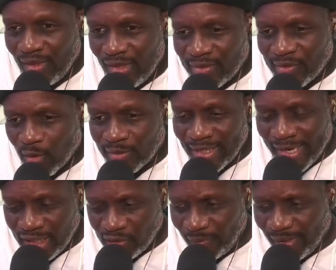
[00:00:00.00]
So
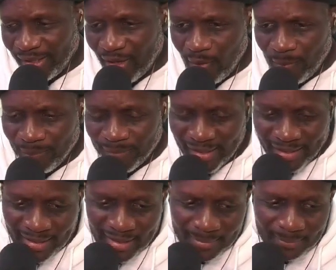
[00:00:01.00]
today's video,
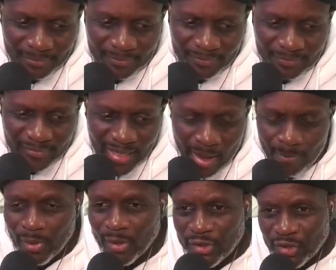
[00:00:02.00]
I
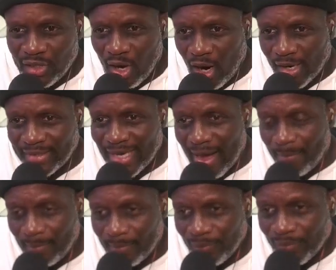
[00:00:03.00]
purchased a hardtop.
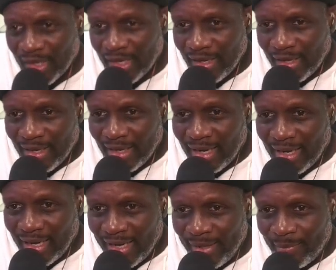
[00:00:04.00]

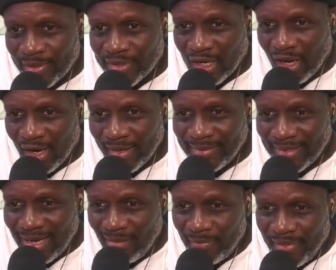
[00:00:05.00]
It was a
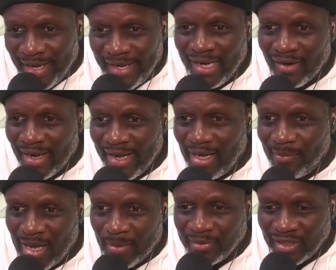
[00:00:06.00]
hardtop that here I am.
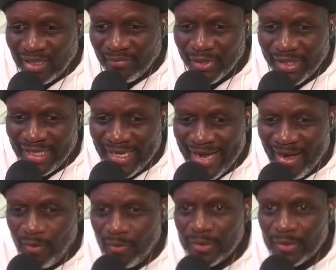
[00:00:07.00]
I'm delivering it now.